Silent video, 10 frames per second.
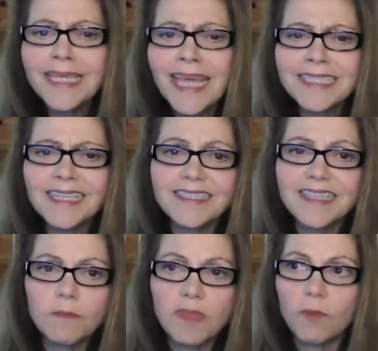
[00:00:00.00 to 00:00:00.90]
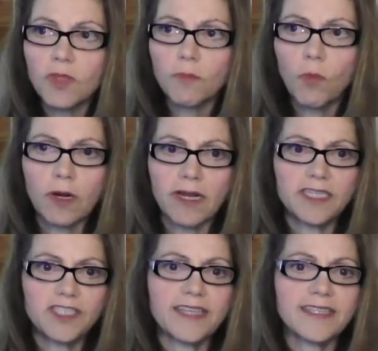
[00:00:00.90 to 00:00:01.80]
And that's the same thing with
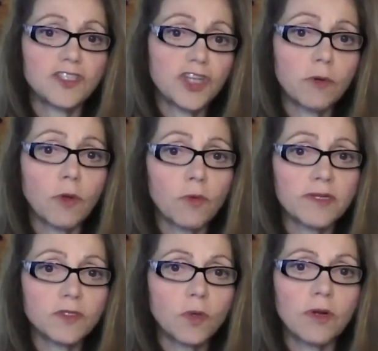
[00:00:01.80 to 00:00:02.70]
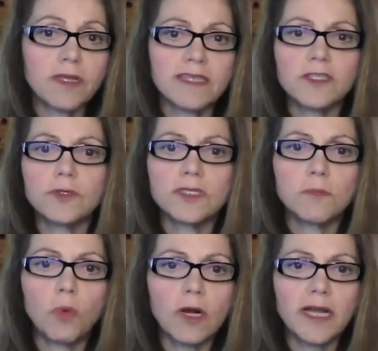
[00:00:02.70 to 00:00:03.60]
mortgage. That's a general risk score that's used
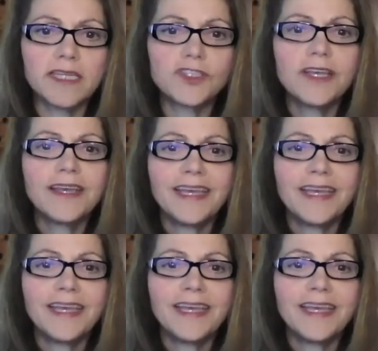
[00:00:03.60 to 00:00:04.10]
in mortgage.